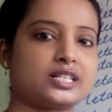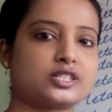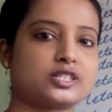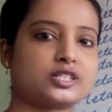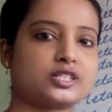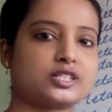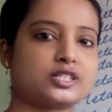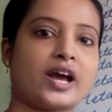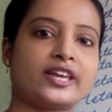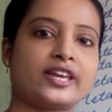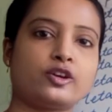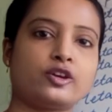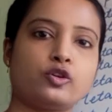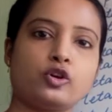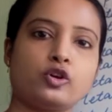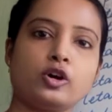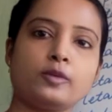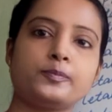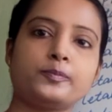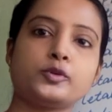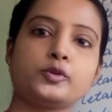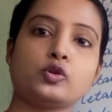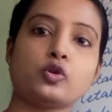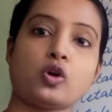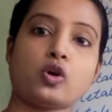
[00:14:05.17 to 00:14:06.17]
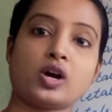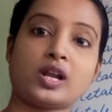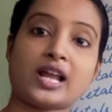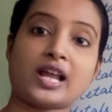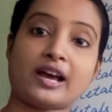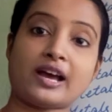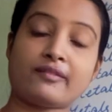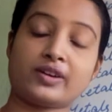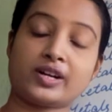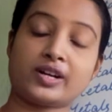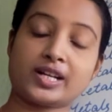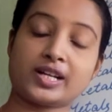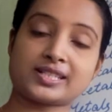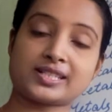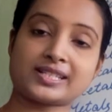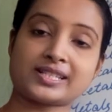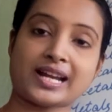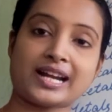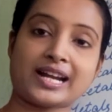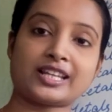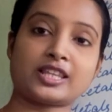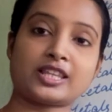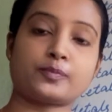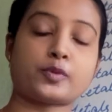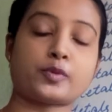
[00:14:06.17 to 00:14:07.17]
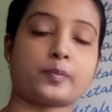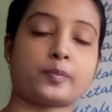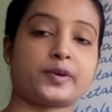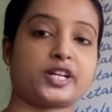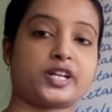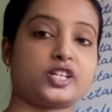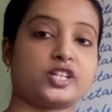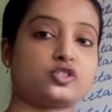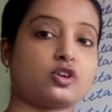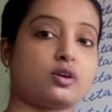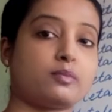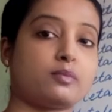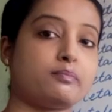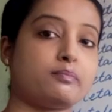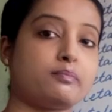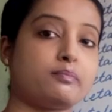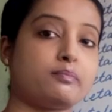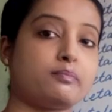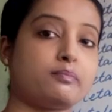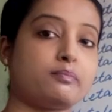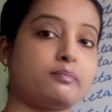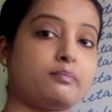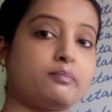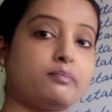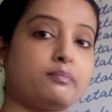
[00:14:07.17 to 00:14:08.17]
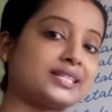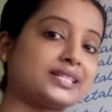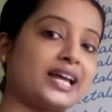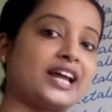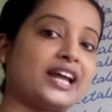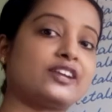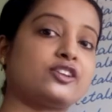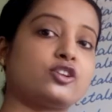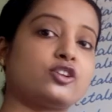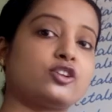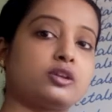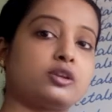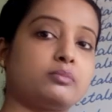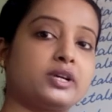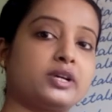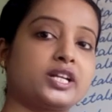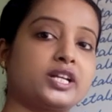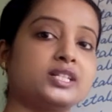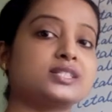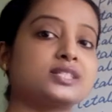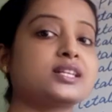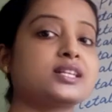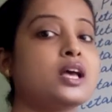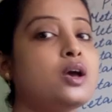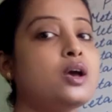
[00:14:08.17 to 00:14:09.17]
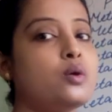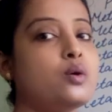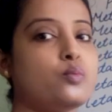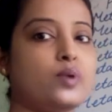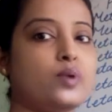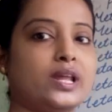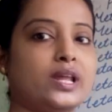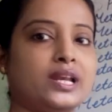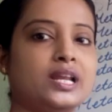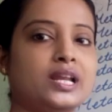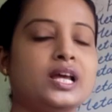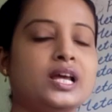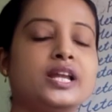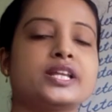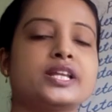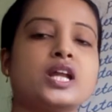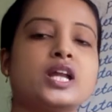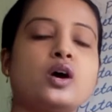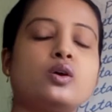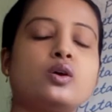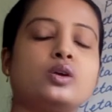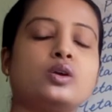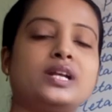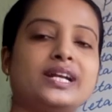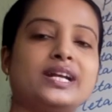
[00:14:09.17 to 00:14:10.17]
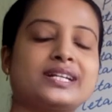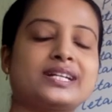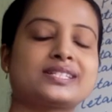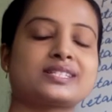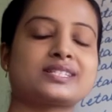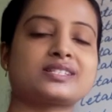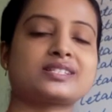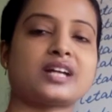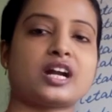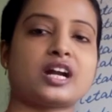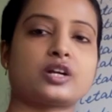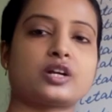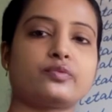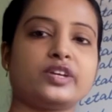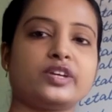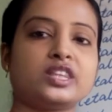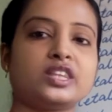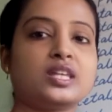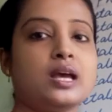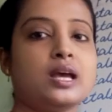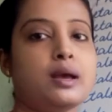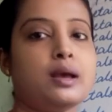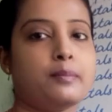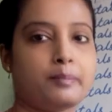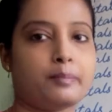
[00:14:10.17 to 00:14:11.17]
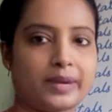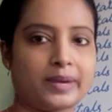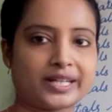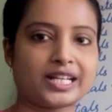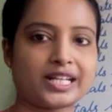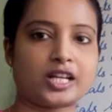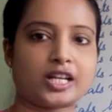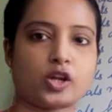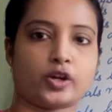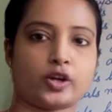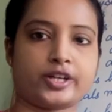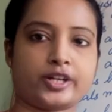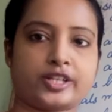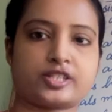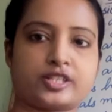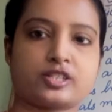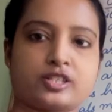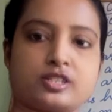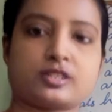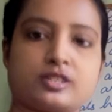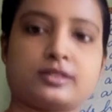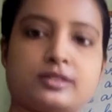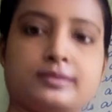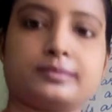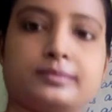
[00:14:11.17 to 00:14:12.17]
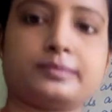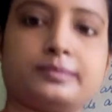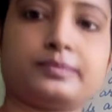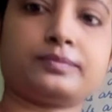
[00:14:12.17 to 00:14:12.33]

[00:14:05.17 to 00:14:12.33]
So I hope you all have understand the properties of metals and non-metals well. Now let's start with metalloids.